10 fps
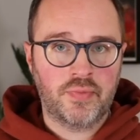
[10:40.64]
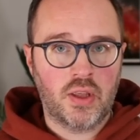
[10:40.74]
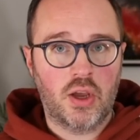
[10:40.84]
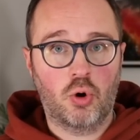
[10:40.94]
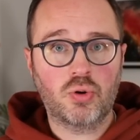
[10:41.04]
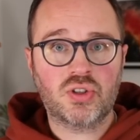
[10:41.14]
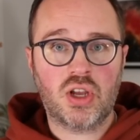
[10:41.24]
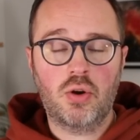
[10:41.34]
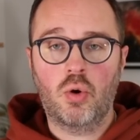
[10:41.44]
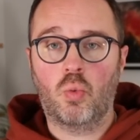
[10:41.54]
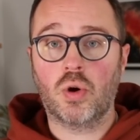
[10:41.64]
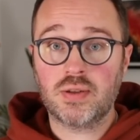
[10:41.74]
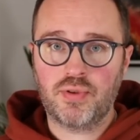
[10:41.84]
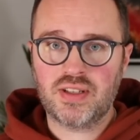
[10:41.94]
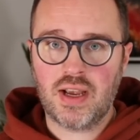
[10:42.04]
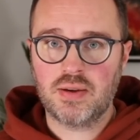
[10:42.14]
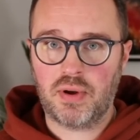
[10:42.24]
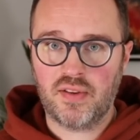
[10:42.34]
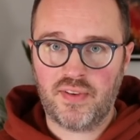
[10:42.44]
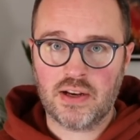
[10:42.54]
It also wasn't protected by
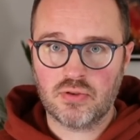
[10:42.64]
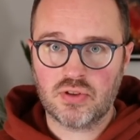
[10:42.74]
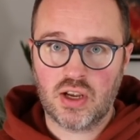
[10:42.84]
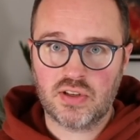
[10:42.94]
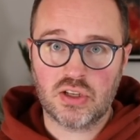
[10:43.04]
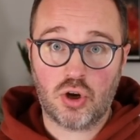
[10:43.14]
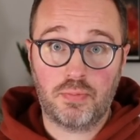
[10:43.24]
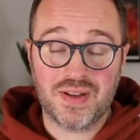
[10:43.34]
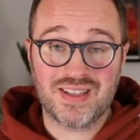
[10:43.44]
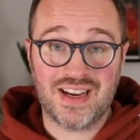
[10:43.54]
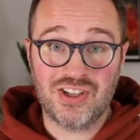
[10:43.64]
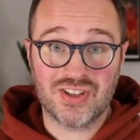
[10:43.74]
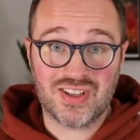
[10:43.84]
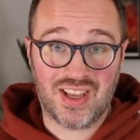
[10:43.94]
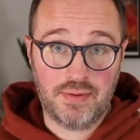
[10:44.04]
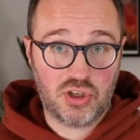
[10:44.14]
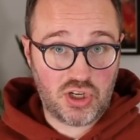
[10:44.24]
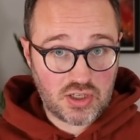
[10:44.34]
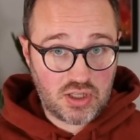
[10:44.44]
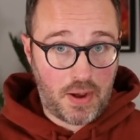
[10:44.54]
the financial services compensation scheme,
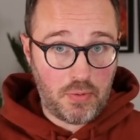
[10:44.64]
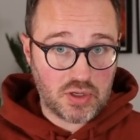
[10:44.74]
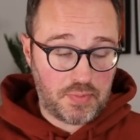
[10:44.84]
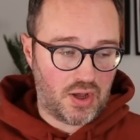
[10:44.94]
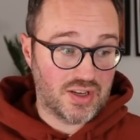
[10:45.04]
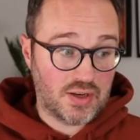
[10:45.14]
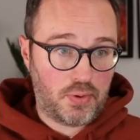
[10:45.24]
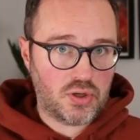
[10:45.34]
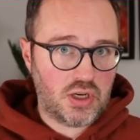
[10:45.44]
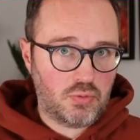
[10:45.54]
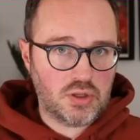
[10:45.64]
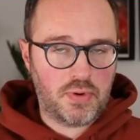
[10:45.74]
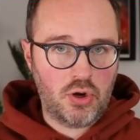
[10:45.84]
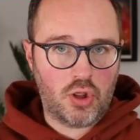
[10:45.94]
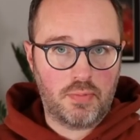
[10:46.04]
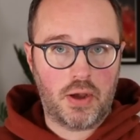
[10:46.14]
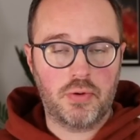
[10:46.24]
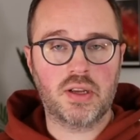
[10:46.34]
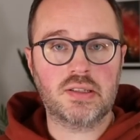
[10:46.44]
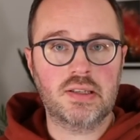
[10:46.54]
just the bonus part. The deposit was, but not the
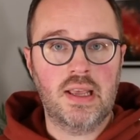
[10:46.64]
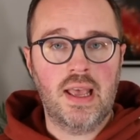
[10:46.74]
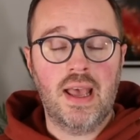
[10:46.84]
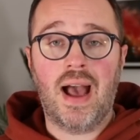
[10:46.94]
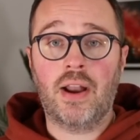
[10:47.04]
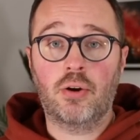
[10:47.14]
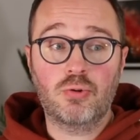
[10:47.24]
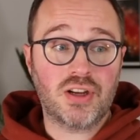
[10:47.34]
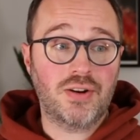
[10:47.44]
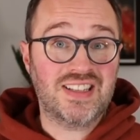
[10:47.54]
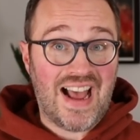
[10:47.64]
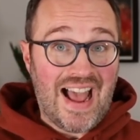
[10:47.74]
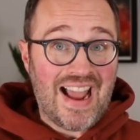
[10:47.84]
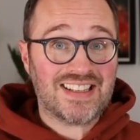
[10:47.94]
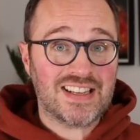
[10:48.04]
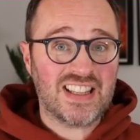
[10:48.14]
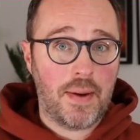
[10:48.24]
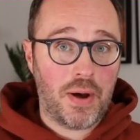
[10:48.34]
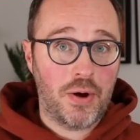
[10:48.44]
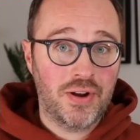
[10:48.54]
bonus. And also to access
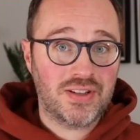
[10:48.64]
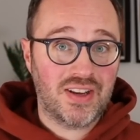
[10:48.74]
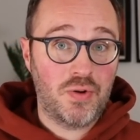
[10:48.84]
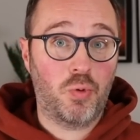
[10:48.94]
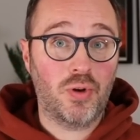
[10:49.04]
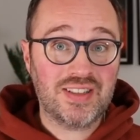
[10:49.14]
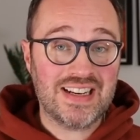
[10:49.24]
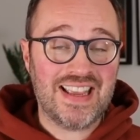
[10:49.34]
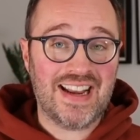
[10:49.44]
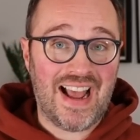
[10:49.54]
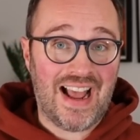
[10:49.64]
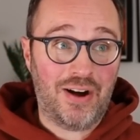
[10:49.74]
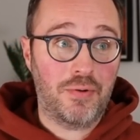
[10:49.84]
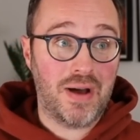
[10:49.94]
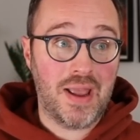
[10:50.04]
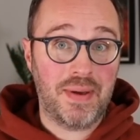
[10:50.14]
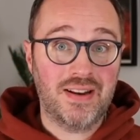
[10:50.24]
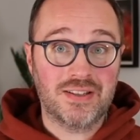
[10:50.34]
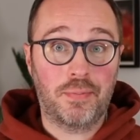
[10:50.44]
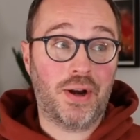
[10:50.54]
that bonus, if you wanted to get it out, maybe
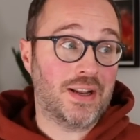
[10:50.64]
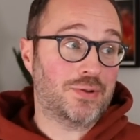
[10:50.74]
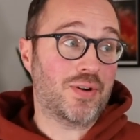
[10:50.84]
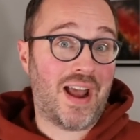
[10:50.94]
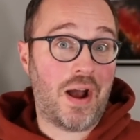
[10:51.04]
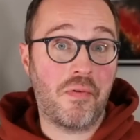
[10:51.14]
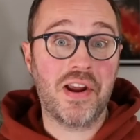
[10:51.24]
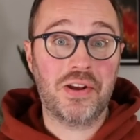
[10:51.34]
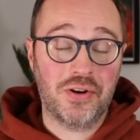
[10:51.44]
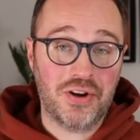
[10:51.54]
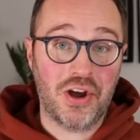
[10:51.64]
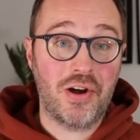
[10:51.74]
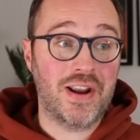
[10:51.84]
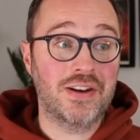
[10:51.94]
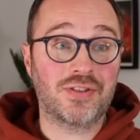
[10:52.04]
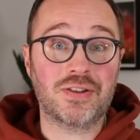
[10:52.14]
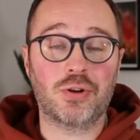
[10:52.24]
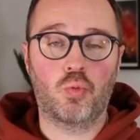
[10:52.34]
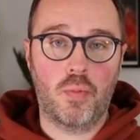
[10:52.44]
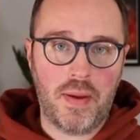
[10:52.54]
to put it into an account where it could earn interest
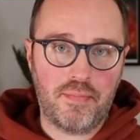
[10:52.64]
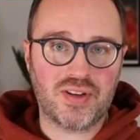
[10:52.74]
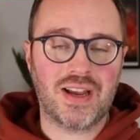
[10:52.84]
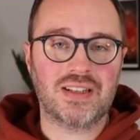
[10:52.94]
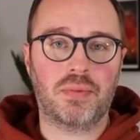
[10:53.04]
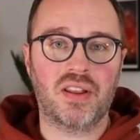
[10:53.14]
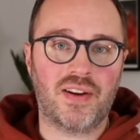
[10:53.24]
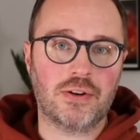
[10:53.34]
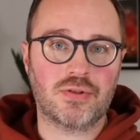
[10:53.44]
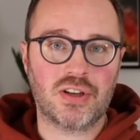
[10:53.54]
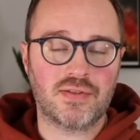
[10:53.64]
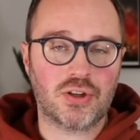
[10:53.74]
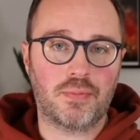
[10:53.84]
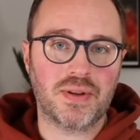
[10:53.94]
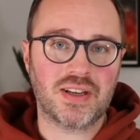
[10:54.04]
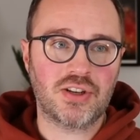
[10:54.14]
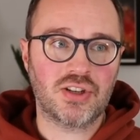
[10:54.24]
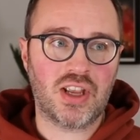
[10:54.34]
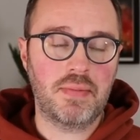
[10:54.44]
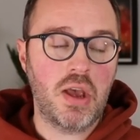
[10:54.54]
or would be protected by the financial services compensation
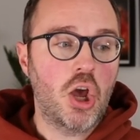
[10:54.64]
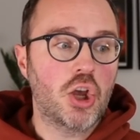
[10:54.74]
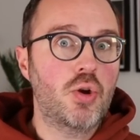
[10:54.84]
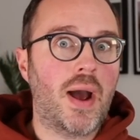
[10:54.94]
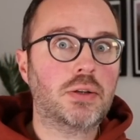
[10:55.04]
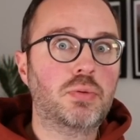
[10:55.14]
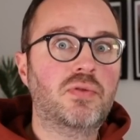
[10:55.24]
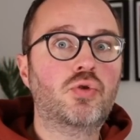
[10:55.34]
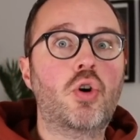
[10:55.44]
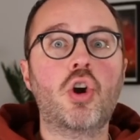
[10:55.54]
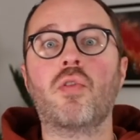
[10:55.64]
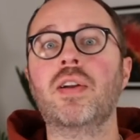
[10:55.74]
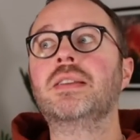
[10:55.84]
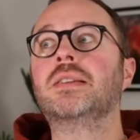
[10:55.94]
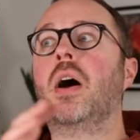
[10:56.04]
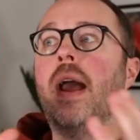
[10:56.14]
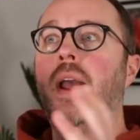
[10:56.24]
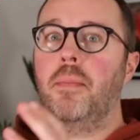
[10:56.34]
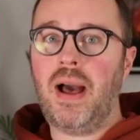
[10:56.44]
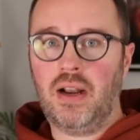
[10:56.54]
scheme, you had to withdraw your
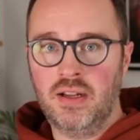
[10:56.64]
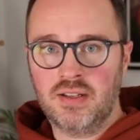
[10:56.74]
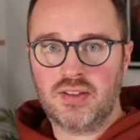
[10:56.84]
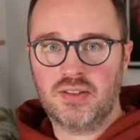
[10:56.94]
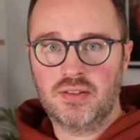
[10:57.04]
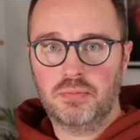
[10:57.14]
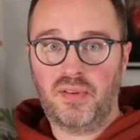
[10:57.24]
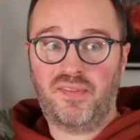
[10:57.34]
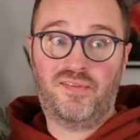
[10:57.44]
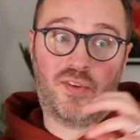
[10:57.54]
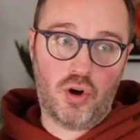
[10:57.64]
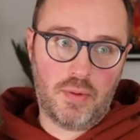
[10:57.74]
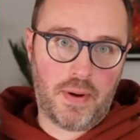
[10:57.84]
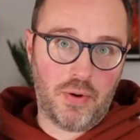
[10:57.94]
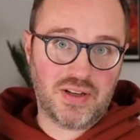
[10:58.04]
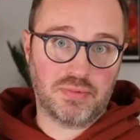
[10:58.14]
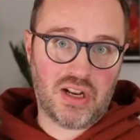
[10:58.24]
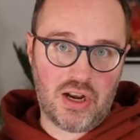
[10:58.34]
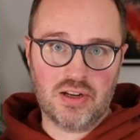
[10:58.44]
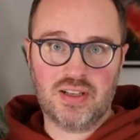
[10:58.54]
entire balance before the bonus. That was the
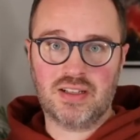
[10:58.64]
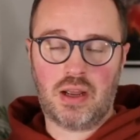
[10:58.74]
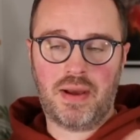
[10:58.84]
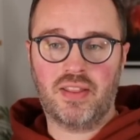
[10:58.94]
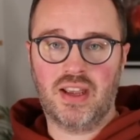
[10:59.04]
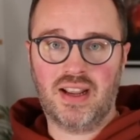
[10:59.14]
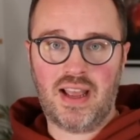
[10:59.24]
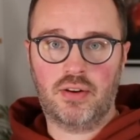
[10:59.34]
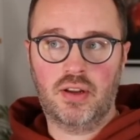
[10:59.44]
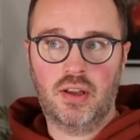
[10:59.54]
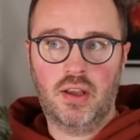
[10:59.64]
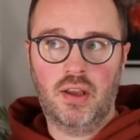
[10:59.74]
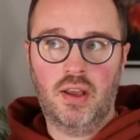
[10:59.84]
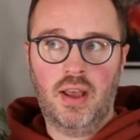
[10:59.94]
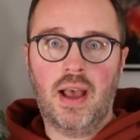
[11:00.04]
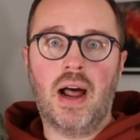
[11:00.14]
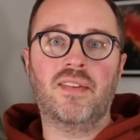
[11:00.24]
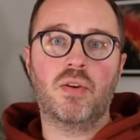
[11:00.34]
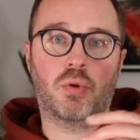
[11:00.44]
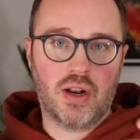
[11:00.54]
last thing to come out of the account. And
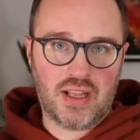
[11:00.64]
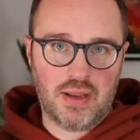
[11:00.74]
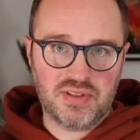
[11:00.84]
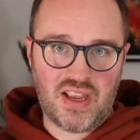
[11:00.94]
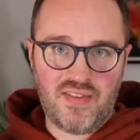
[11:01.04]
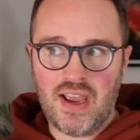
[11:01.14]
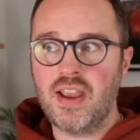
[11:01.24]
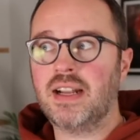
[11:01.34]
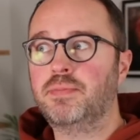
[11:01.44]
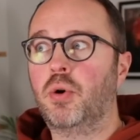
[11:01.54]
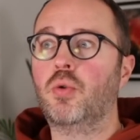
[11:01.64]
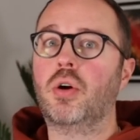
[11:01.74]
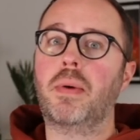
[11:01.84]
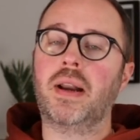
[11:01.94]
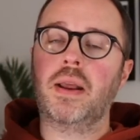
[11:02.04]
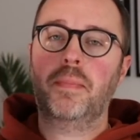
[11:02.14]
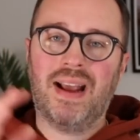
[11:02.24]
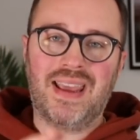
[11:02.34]
if you wanted to keep saving it, you had to put all your money back